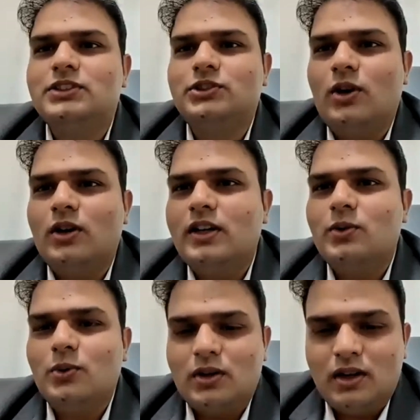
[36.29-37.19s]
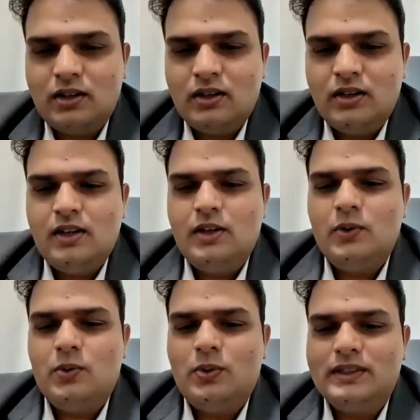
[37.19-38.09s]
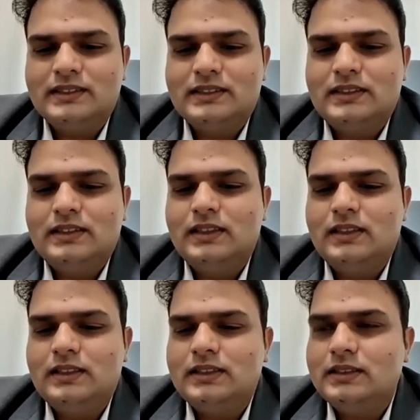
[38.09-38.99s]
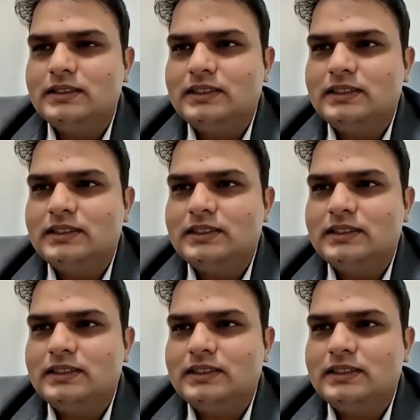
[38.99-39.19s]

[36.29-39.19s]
Shaurya Arora, who is the